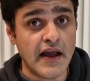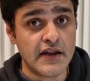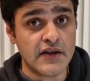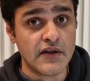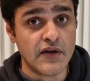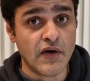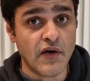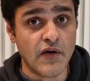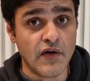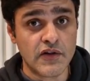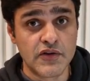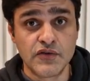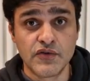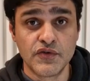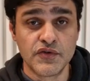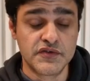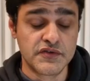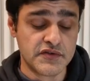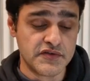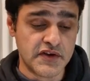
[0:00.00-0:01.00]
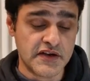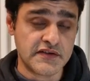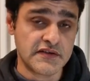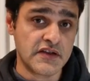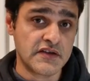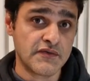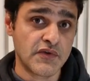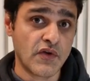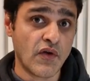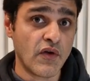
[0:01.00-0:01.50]
and all those drug
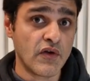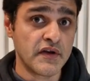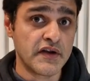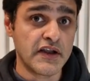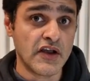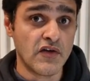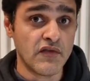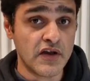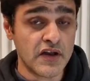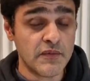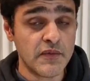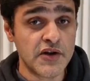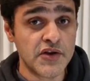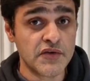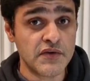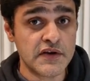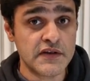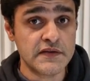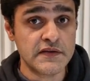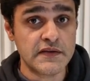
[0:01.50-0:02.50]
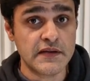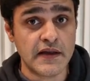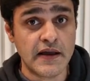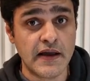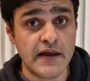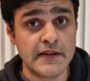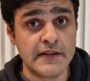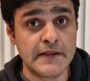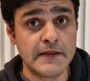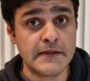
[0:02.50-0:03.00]
charts were already available to us
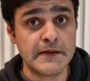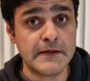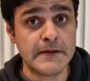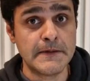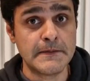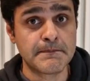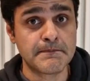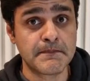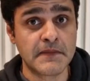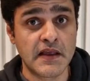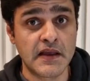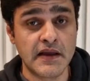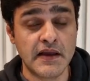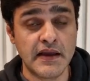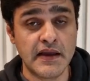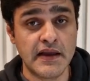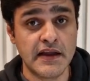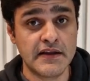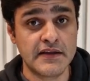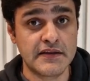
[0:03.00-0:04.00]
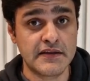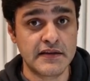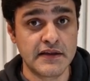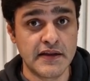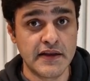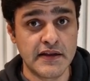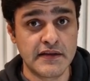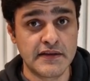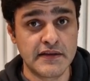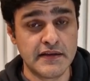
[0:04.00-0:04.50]
and uh, it
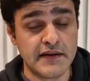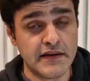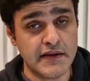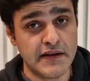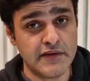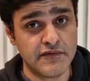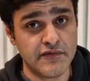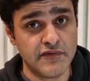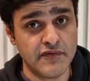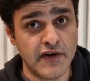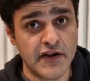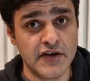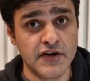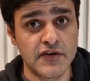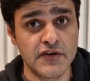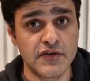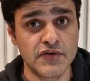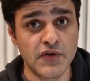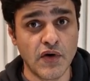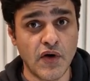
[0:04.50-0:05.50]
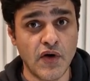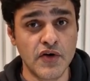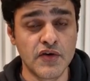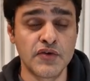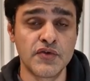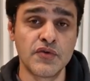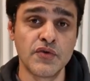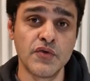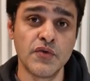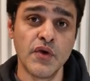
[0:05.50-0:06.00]
it it went
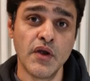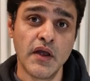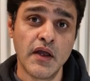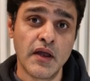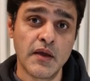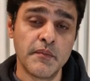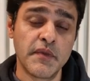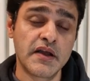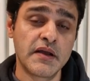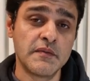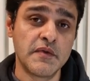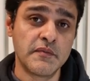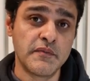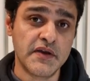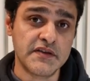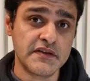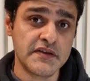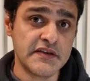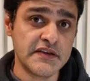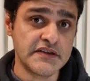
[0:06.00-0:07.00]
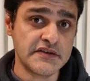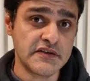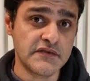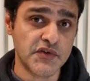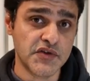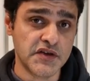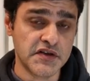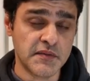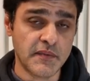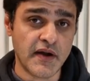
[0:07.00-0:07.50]
on to become a presentation
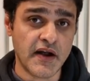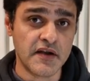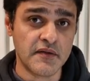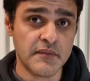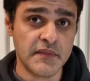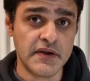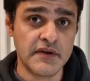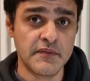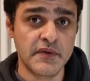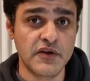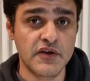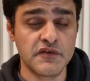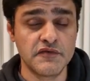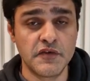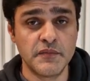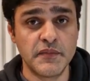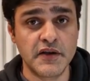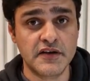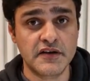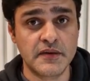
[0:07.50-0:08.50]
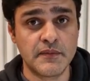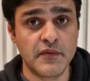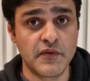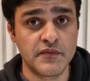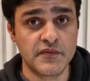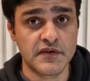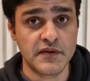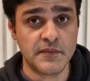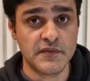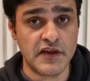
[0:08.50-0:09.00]
for the department because we picked up
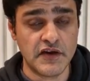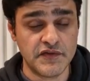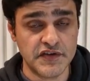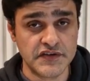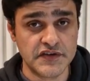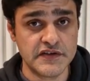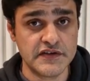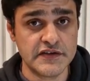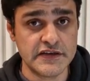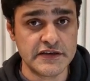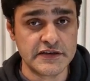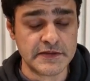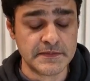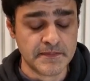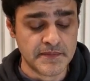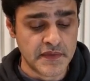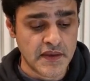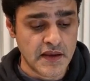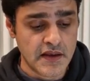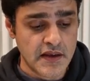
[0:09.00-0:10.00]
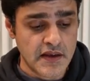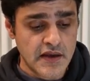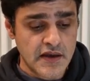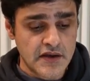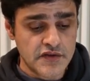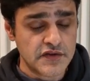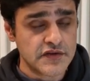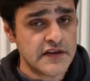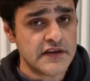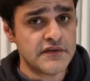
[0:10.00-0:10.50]
on some deficiencies.
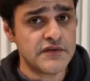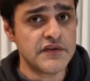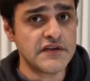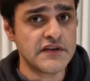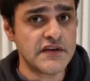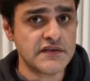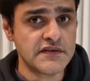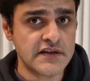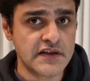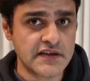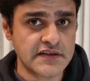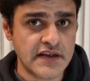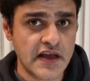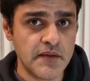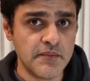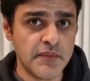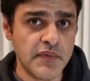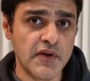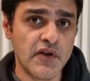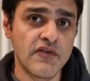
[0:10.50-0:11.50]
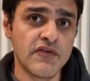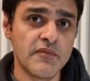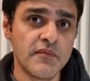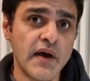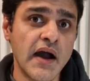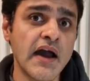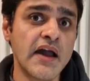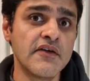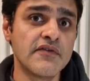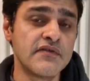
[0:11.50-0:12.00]
So this was just an example of
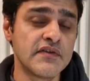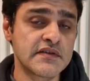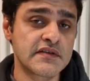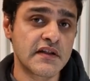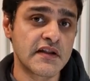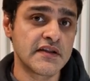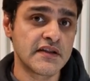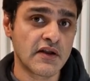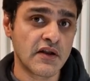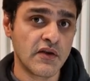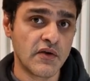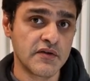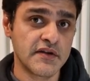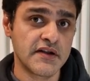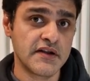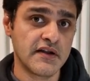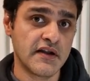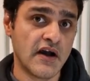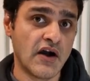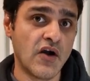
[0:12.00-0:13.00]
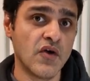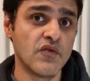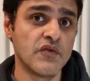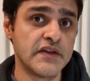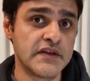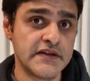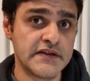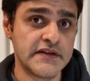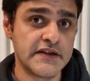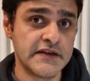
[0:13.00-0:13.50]
my first clinical audit and how
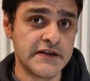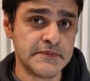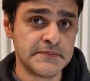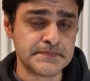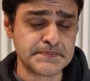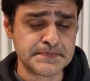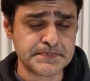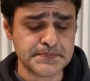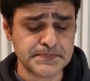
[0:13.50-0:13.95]
we did it.